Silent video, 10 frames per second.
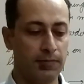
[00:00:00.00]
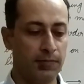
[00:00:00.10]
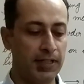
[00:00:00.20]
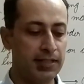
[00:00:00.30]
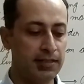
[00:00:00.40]

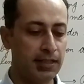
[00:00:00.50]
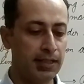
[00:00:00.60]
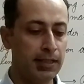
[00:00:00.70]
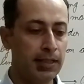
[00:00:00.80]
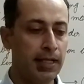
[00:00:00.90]
we can
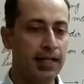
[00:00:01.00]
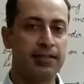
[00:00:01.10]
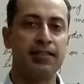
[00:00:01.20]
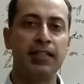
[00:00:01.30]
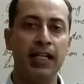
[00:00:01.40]
say,
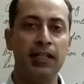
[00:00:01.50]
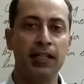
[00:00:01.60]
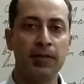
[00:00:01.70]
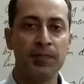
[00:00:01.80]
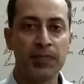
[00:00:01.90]
excess
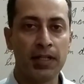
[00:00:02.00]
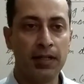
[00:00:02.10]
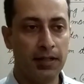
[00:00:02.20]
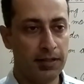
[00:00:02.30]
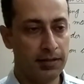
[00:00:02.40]
eating,
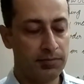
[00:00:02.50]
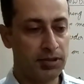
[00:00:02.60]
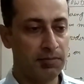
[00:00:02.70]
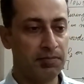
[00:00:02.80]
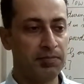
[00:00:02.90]

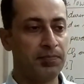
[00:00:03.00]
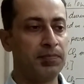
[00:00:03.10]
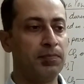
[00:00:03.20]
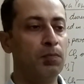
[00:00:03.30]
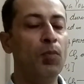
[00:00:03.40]
some
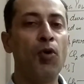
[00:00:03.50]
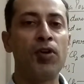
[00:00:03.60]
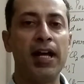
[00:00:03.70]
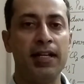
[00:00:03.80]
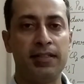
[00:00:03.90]

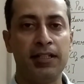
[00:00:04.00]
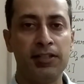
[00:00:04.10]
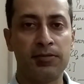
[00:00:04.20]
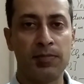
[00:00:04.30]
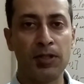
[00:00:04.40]
more acid
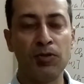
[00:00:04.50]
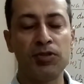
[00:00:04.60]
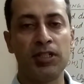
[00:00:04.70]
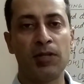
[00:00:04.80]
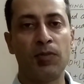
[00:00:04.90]
is produced
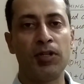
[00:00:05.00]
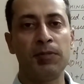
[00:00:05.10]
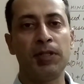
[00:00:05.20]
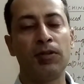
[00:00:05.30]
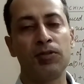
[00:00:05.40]
in our
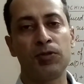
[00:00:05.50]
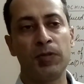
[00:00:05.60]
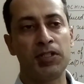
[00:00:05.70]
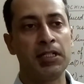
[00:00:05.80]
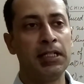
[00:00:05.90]
body, because of
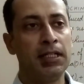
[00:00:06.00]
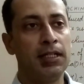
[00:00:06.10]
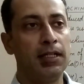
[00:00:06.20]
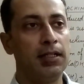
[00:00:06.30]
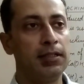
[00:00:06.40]
which
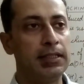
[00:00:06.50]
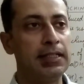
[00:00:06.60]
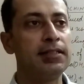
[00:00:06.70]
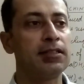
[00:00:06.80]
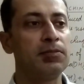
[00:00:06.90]

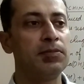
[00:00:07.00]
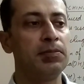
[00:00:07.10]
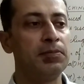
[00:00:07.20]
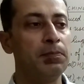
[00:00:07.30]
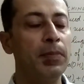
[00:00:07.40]
there is
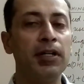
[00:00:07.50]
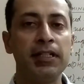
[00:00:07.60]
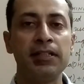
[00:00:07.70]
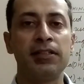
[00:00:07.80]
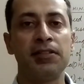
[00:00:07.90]
some
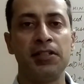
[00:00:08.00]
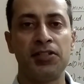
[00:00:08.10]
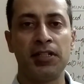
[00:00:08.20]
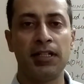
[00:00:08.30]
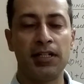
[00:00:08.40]
burning
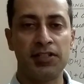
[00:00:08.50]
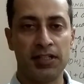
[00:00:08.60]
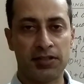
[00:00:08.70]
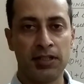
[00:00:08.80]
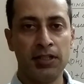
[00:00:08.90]
sensation in our
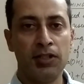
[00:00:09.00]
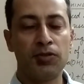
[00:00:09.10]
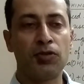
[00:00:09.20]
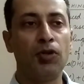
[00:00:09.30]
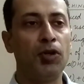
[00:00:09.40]
chest.
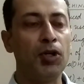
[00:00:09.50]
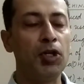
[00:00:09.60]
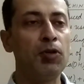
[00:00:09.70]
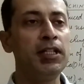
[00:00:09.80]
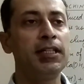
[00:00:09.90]
So
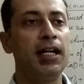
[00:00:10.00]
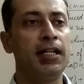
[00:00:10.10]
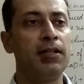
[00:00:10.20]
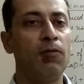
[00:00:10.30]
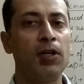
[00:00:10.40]
during
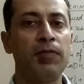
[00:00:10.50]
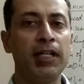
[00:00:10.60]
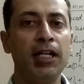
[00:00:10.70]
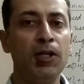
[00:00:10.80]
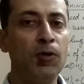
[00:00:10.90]
that, what we
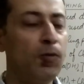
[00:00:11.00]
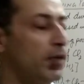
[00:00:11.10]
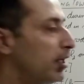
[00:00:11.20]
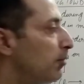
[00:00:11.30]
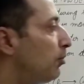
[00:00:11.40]
can do,
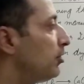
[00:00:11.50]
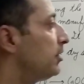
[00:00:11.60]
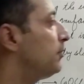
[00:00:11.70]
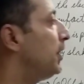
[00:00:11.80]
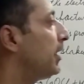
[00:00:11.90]
we can put
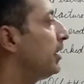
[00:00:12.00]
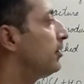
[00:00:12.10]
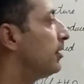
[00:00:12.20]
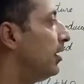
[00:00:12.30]
this baking